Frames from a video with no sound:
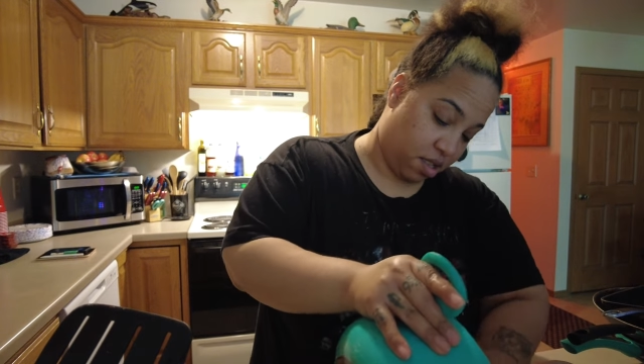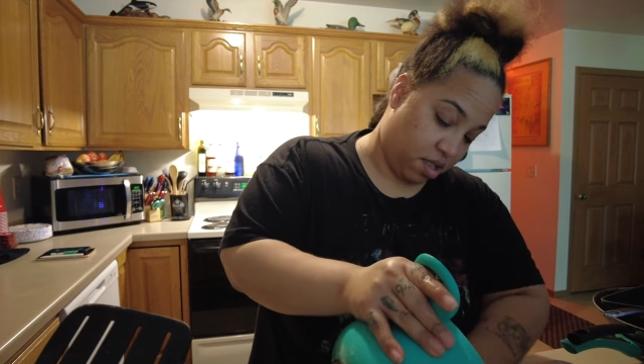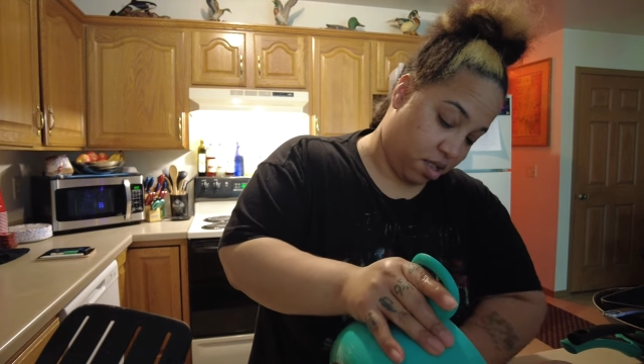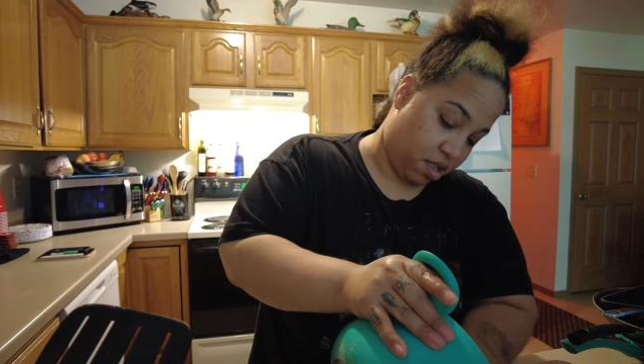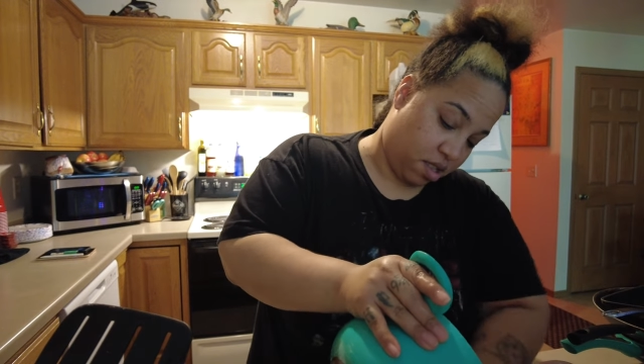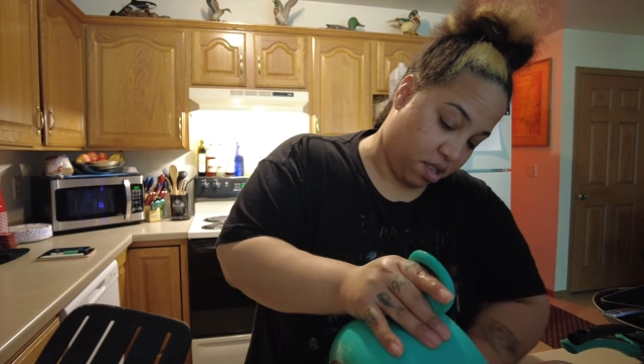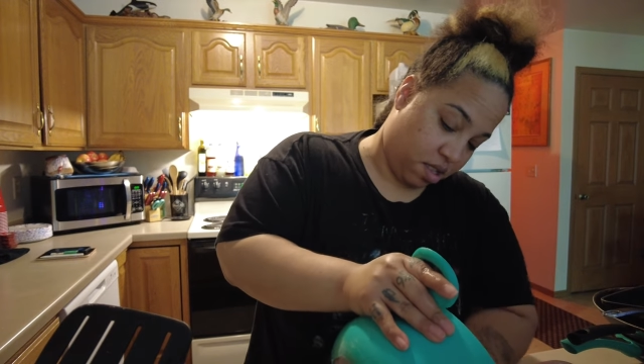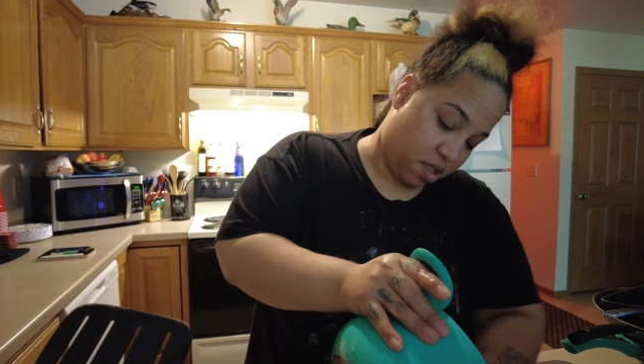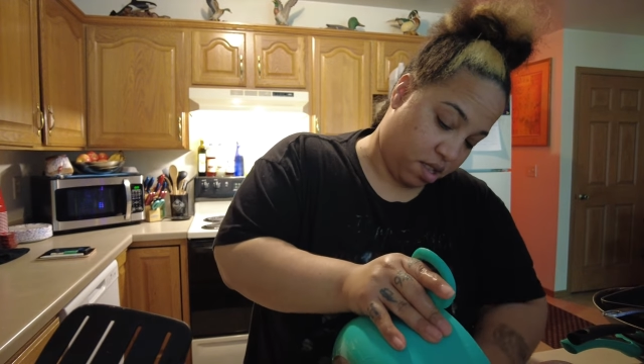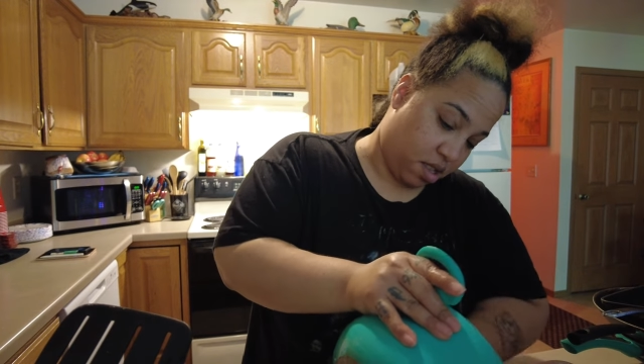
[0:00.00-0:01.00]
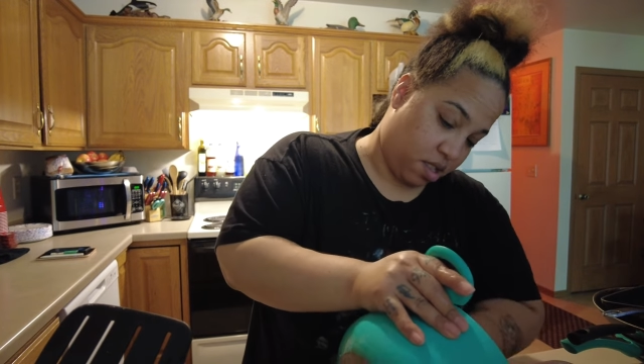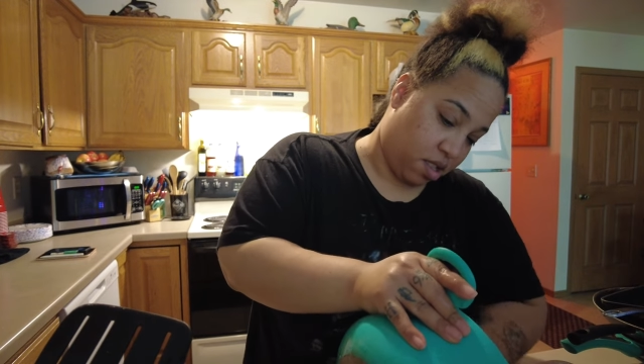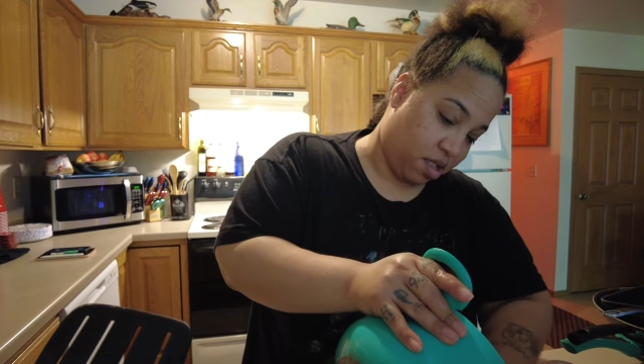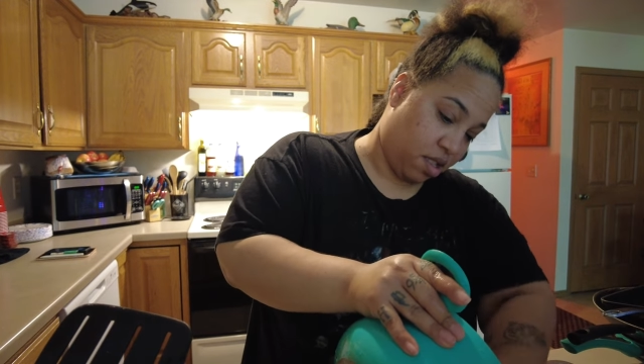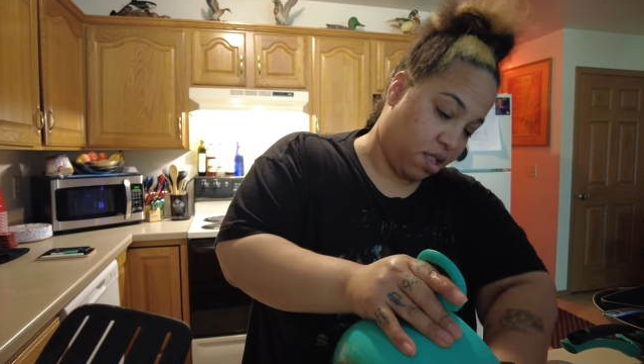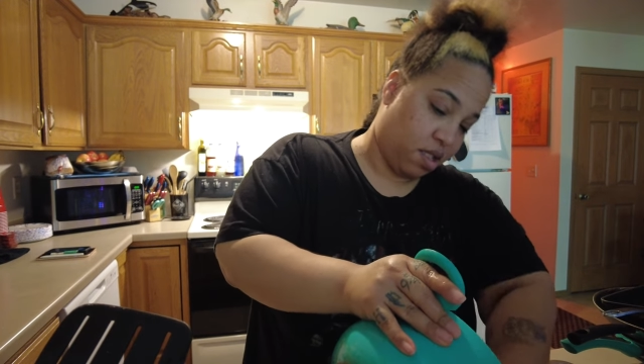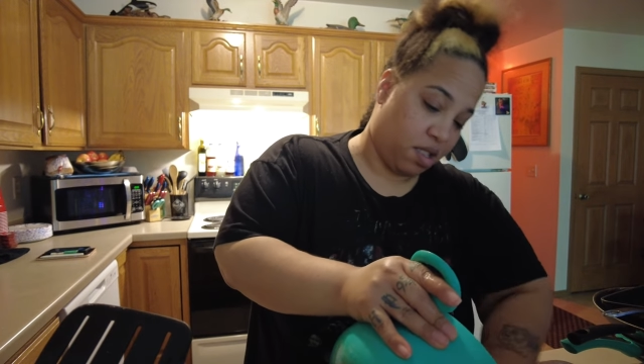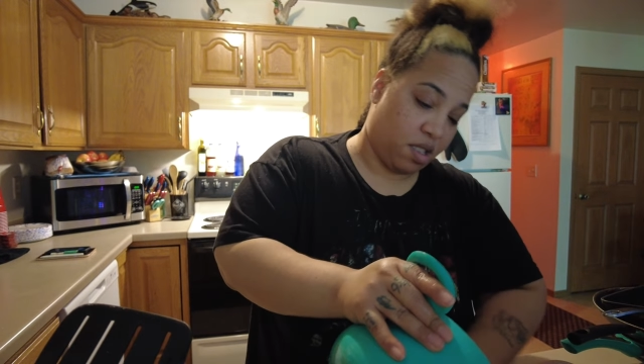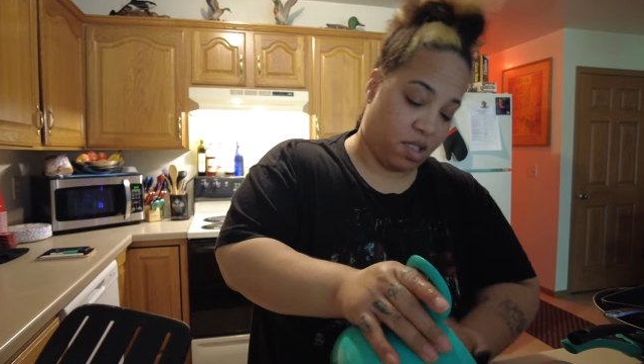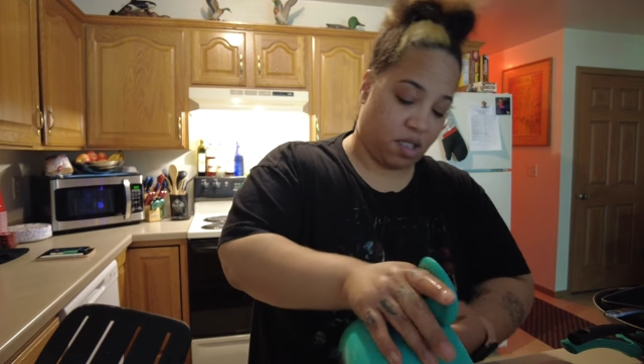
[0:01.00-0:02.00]
they have little
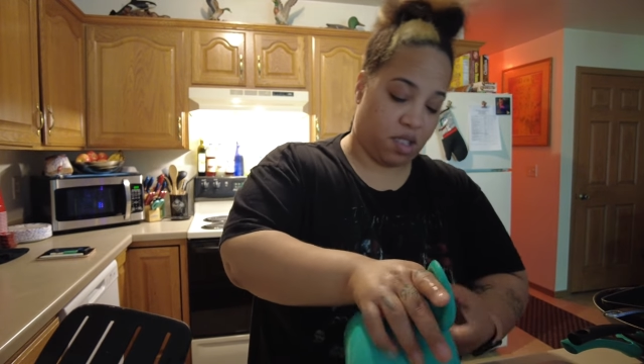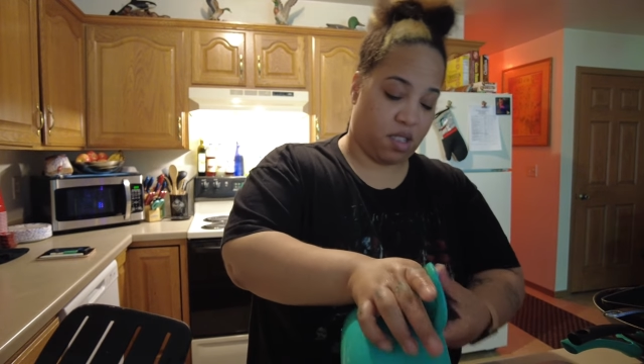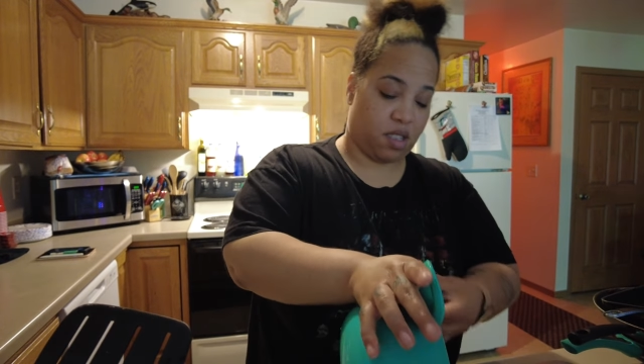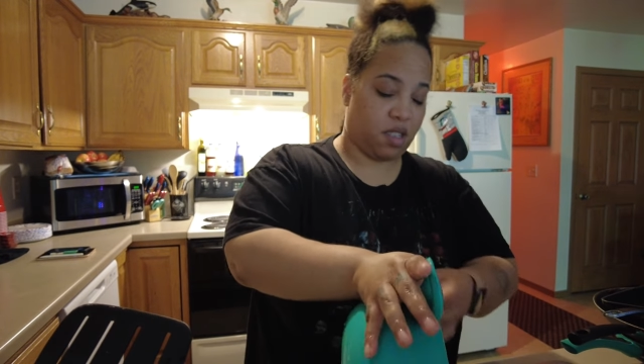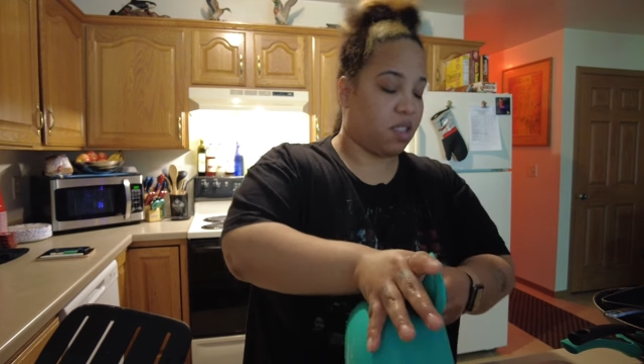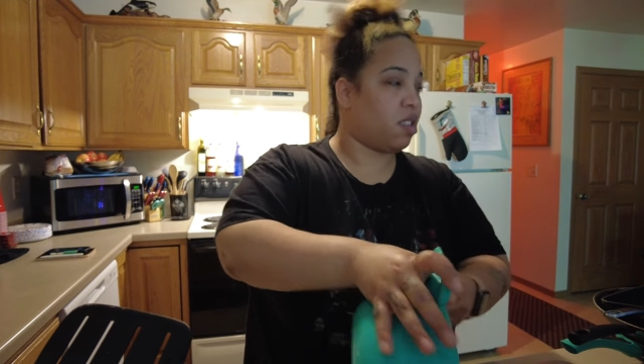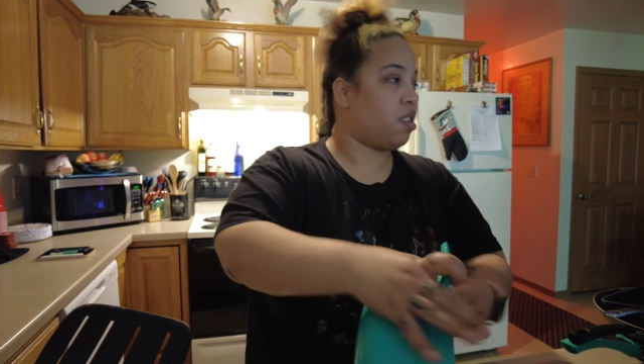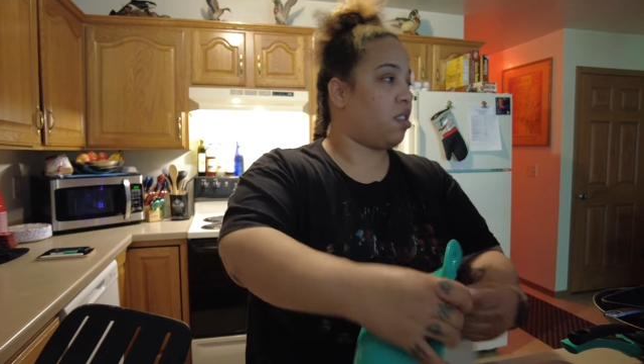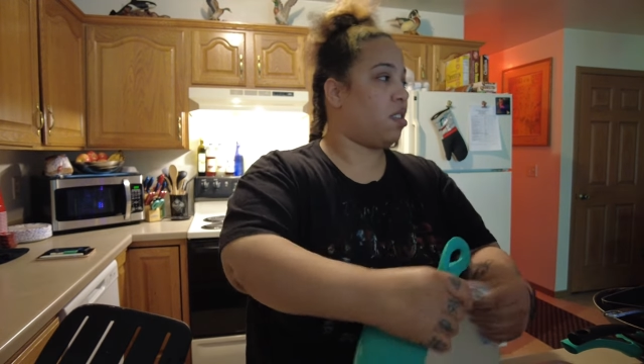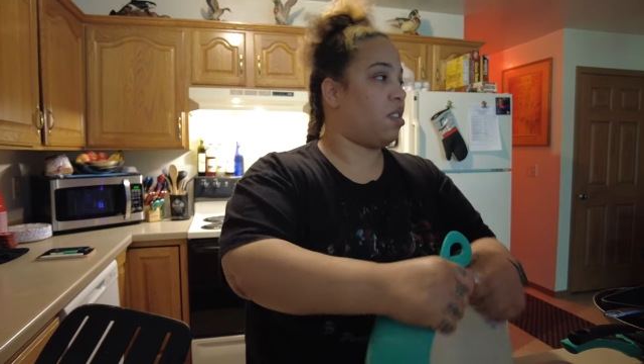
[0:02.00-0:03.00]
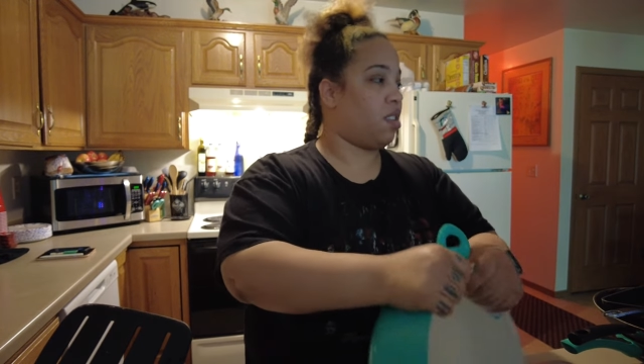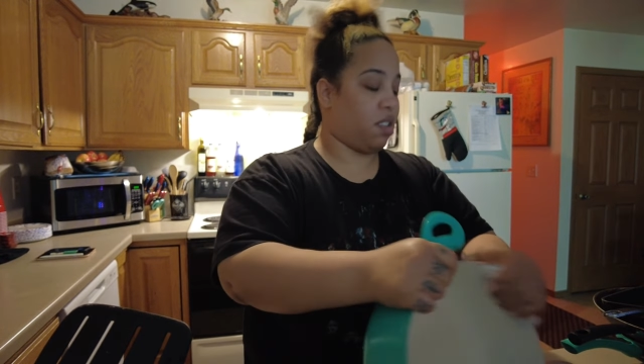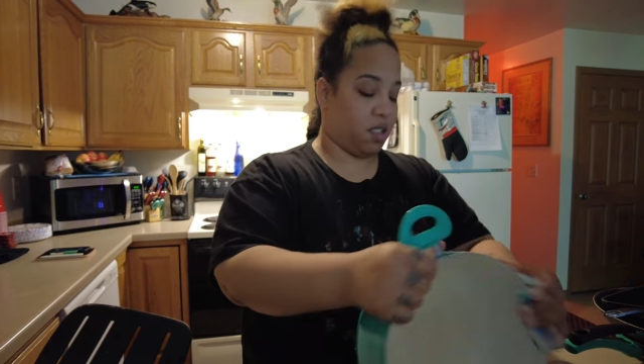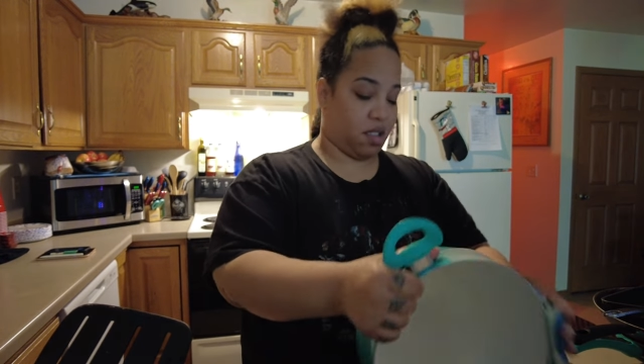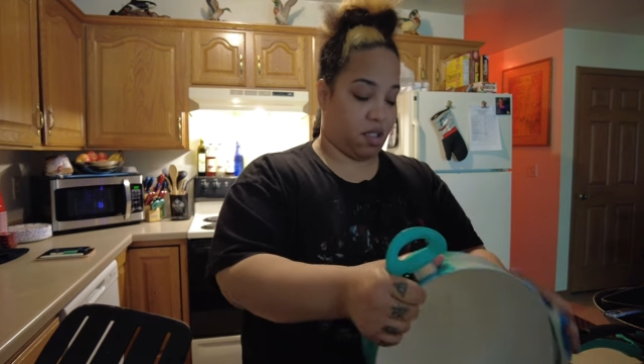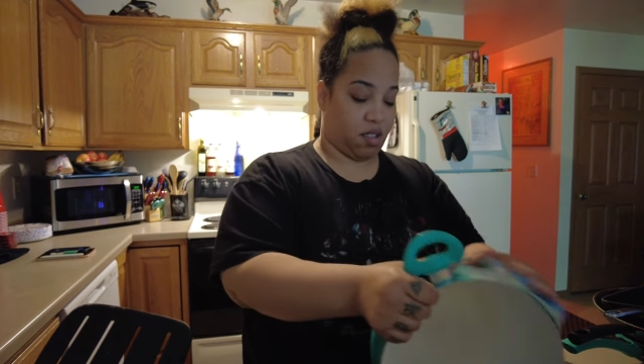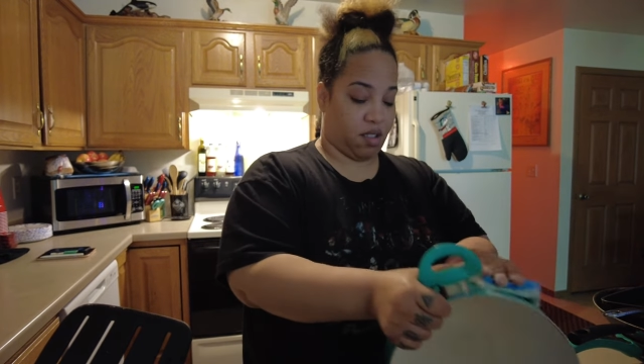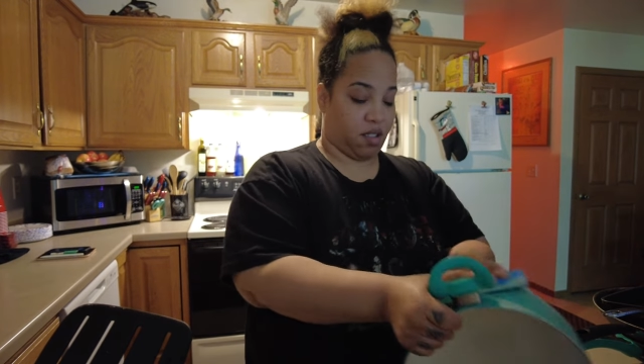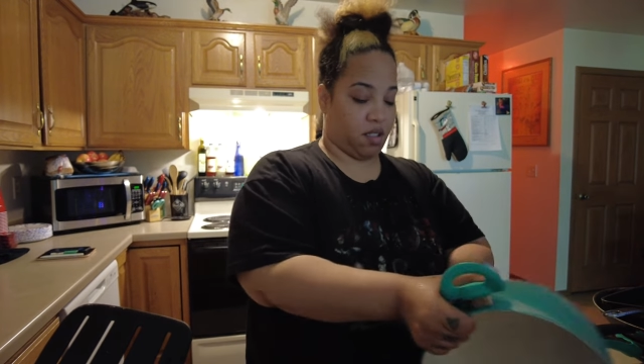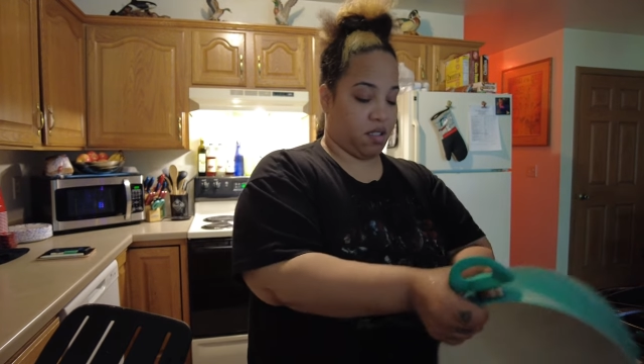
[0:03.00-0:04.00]
things going on
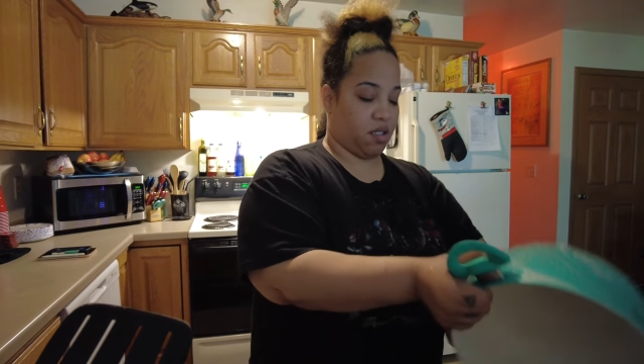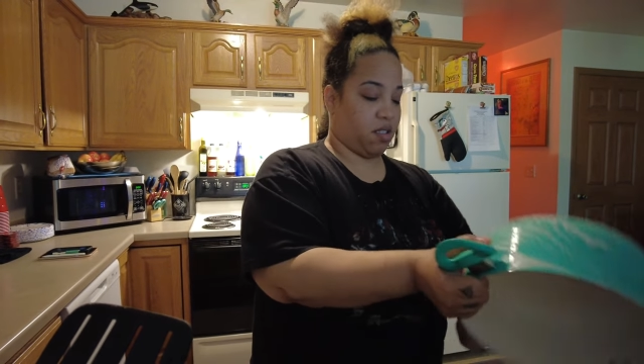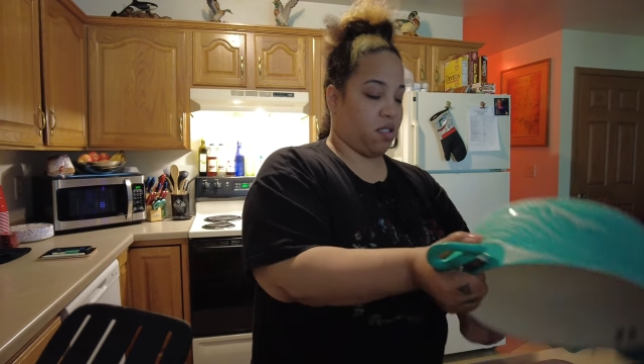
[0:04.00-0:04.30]
in their brain. Mm.